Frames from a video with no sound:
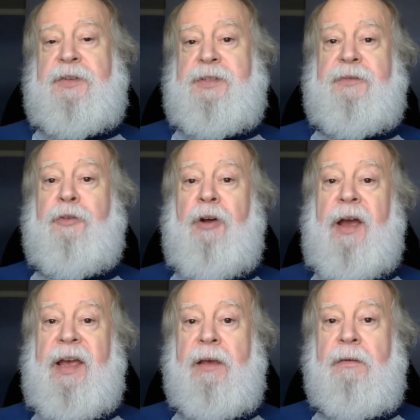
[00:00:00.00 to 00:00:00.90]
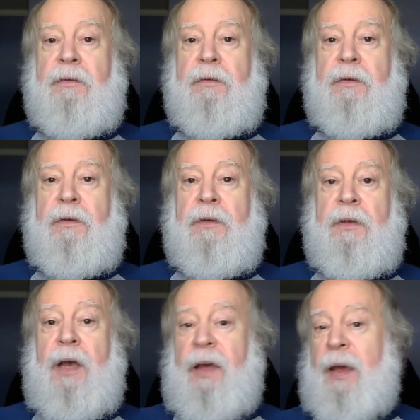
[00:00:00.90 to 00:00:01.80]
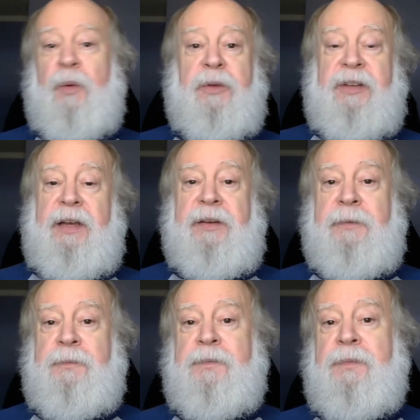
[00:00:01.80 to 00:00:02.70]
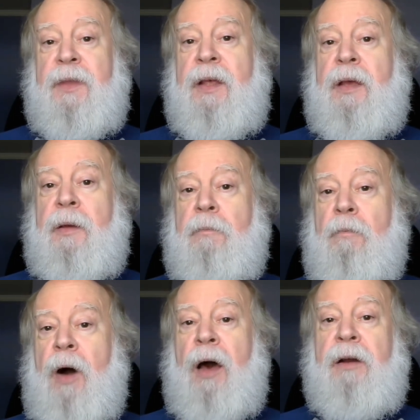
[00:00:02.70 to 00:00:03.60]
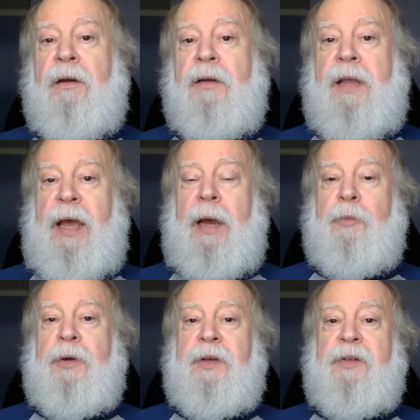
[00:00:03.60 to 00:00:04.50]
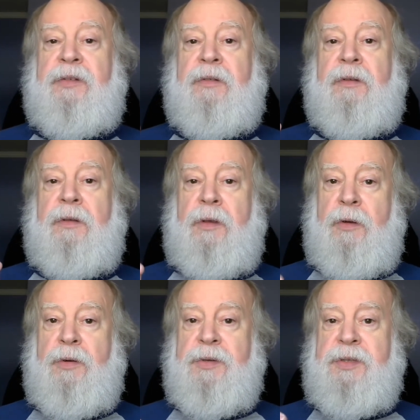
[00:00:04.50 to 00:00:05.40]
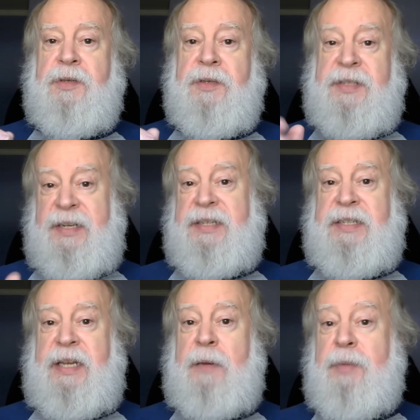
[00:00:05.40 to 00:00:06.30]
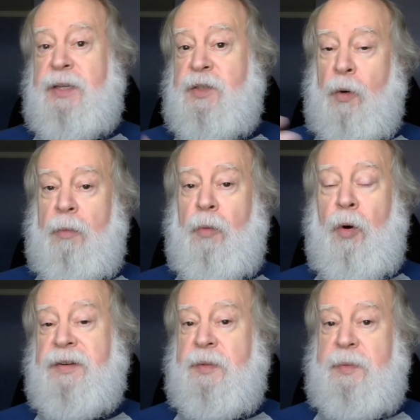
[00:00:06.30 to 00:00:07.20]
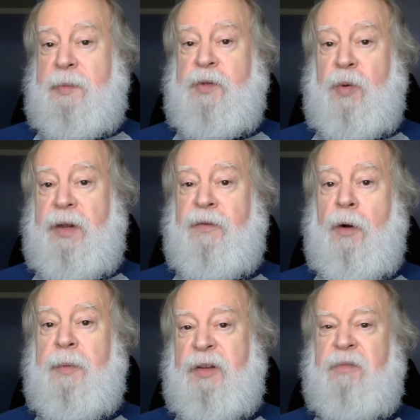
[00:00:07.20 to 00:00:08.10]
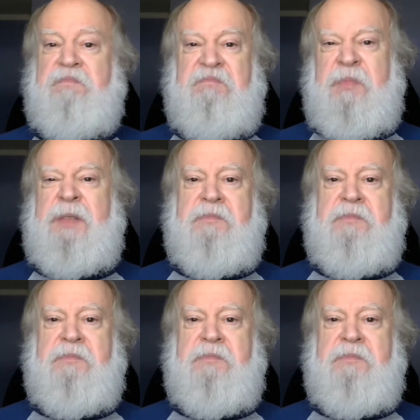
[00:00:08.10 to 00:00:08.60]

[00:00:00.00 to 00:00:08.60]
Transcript: of gray. And that was it. Modern cameras use 16 bits or more, sometimes 24 bits, but